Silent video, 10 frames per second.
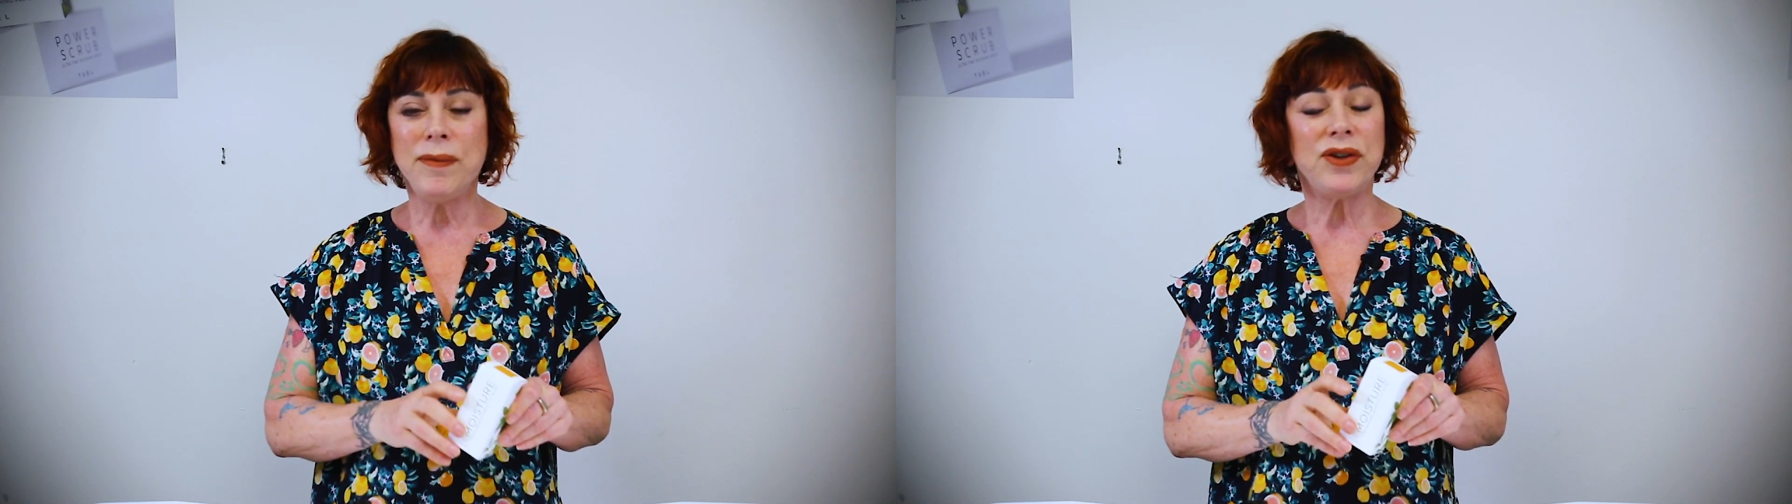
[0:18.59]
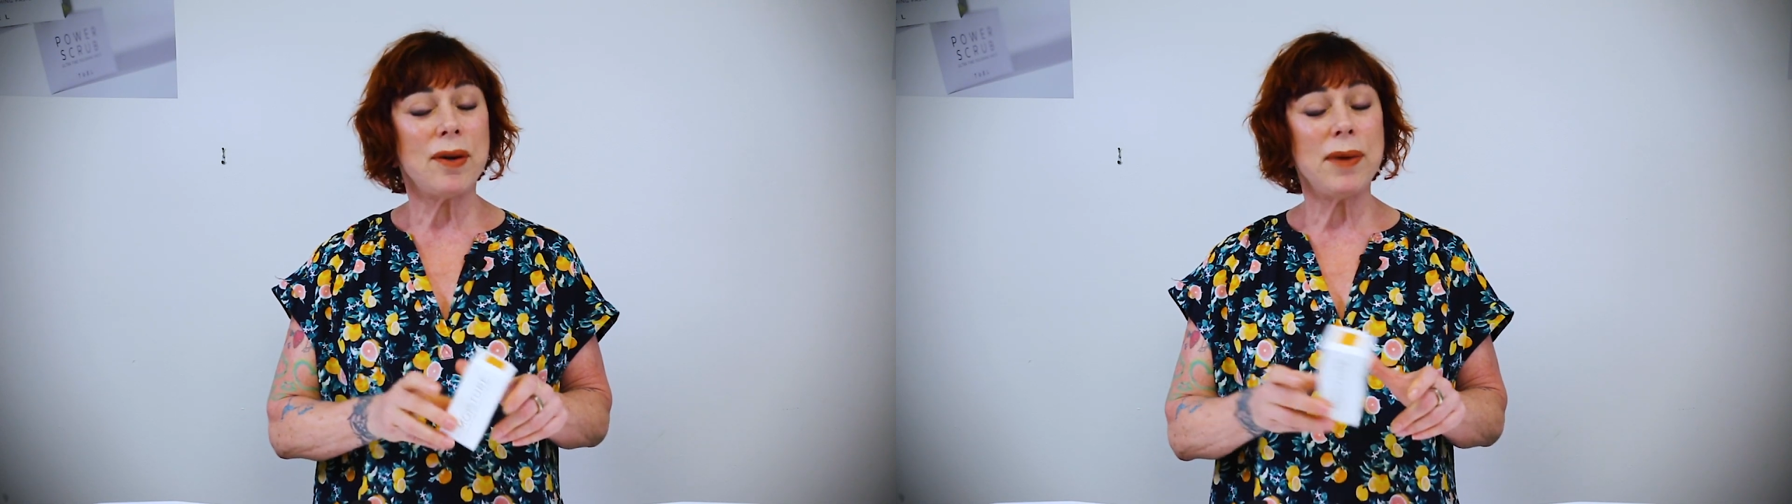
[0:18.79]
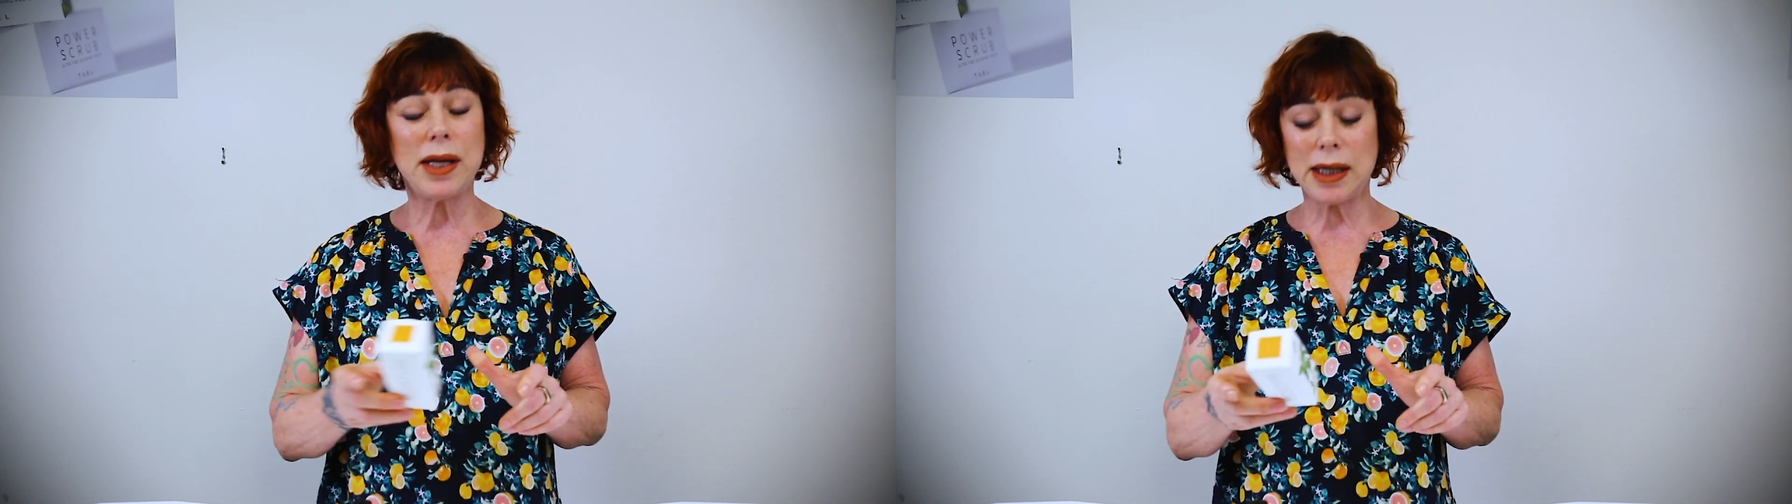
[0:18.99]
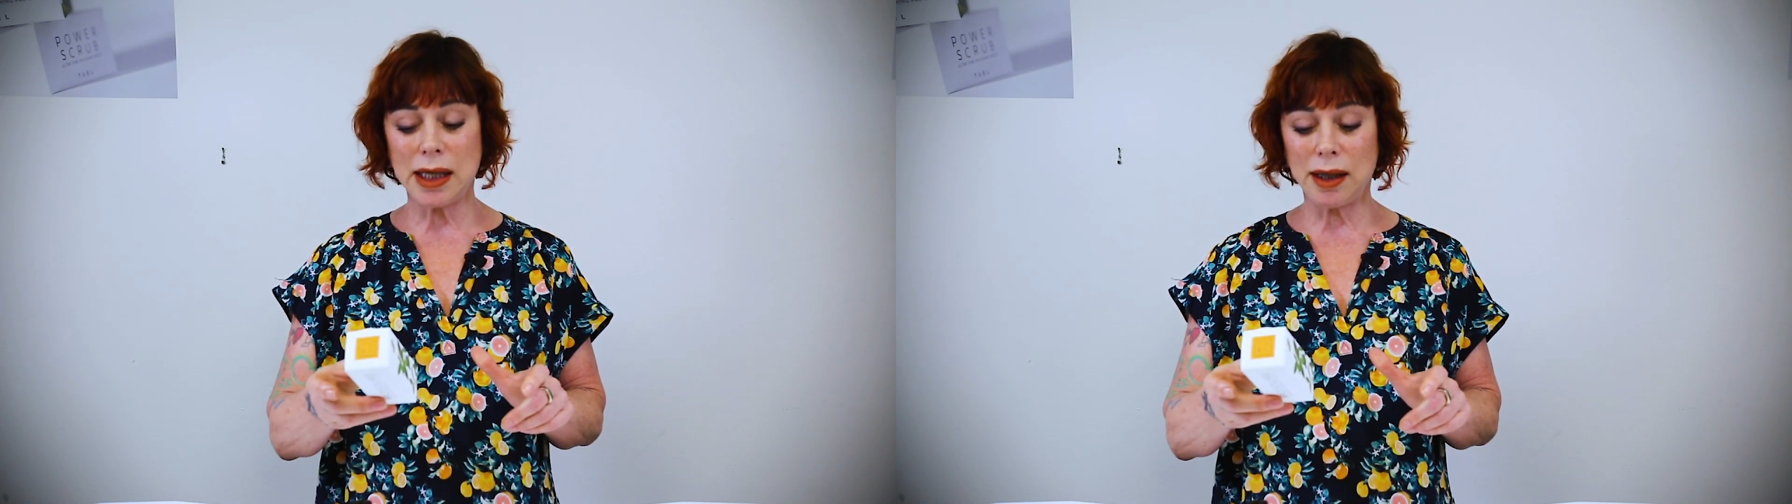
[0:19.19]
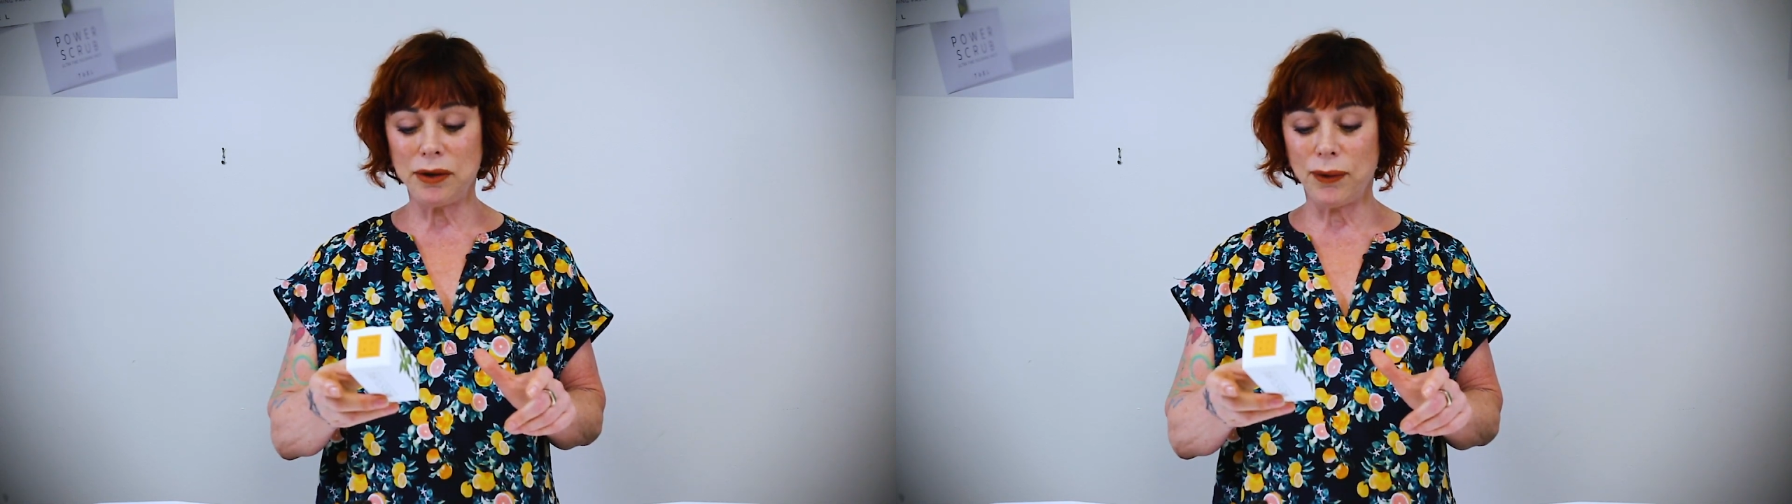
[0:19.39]
Some of the
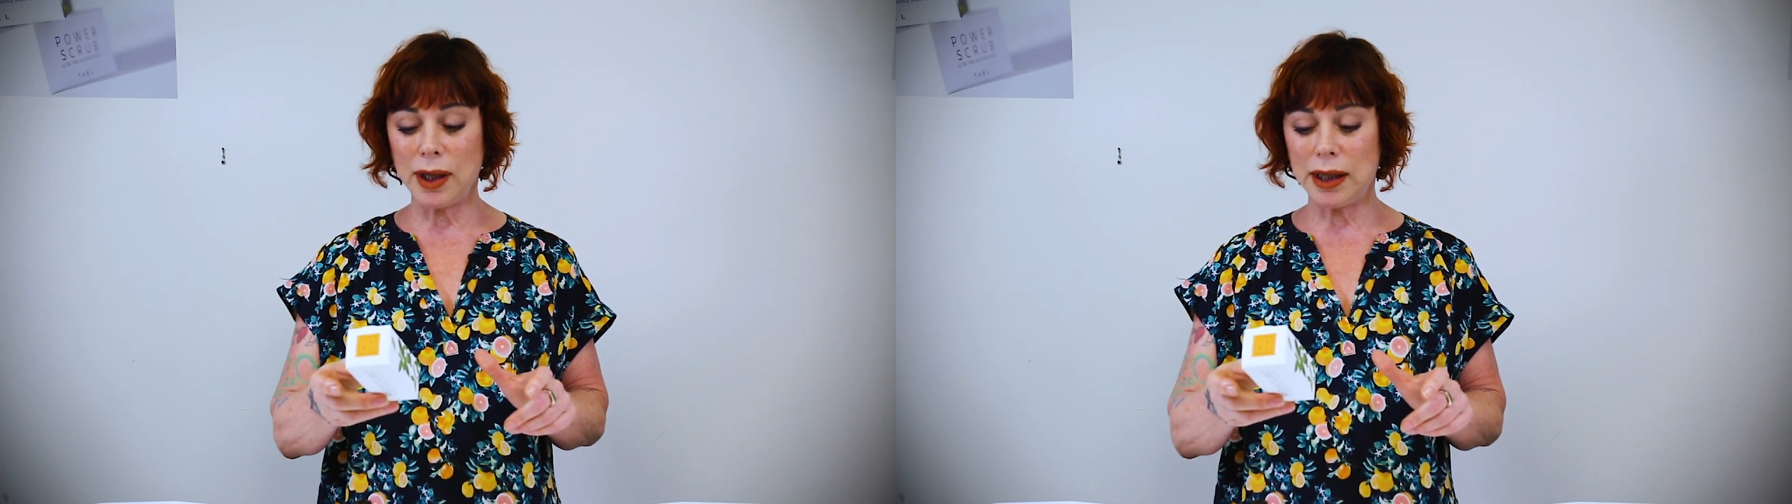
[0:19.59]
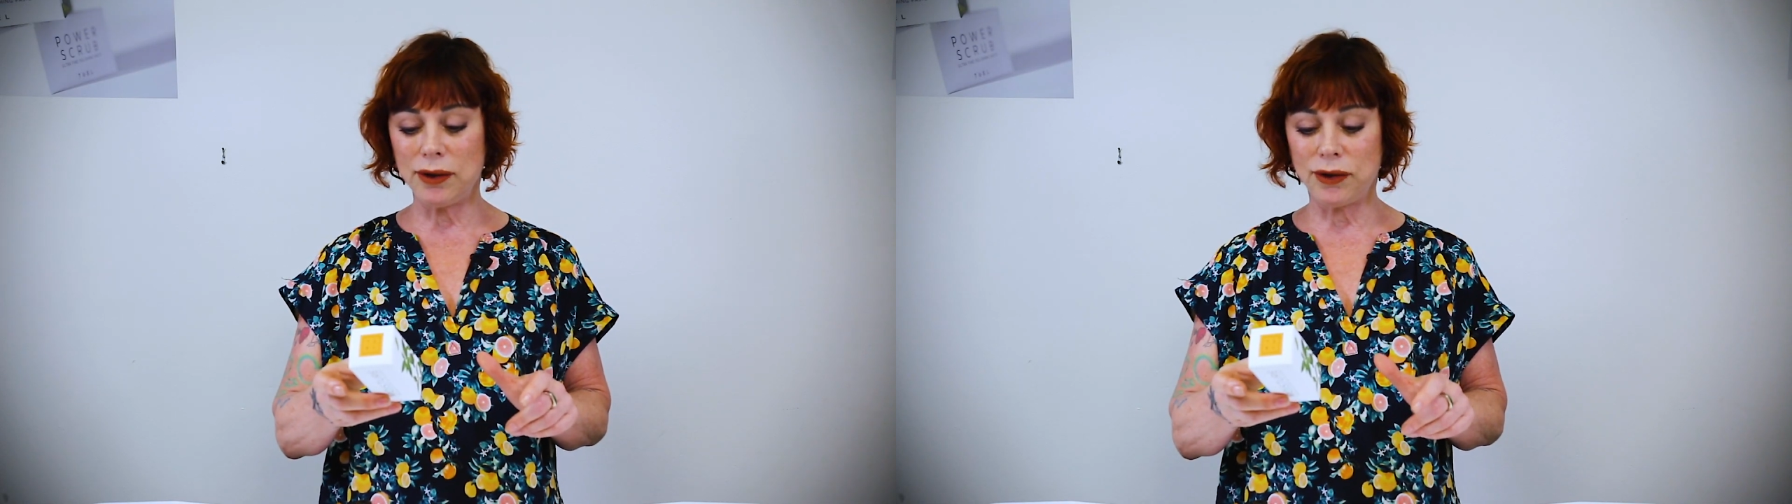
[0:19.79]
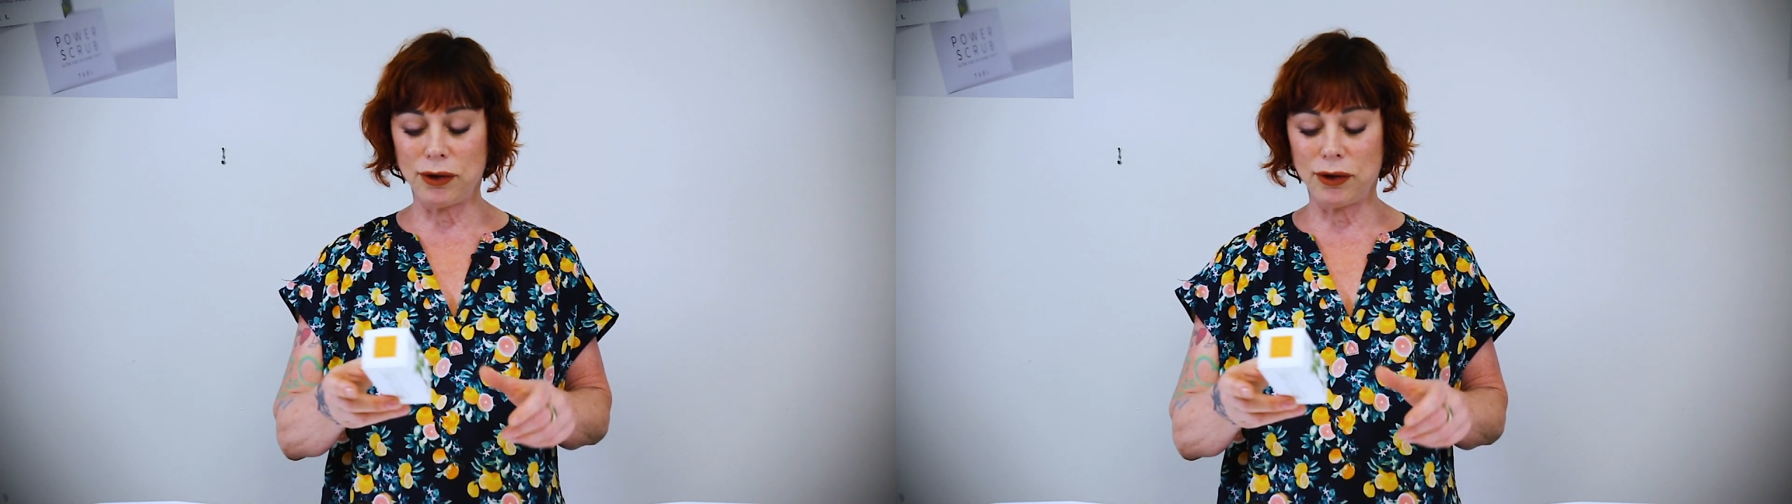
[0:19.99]
key ingredients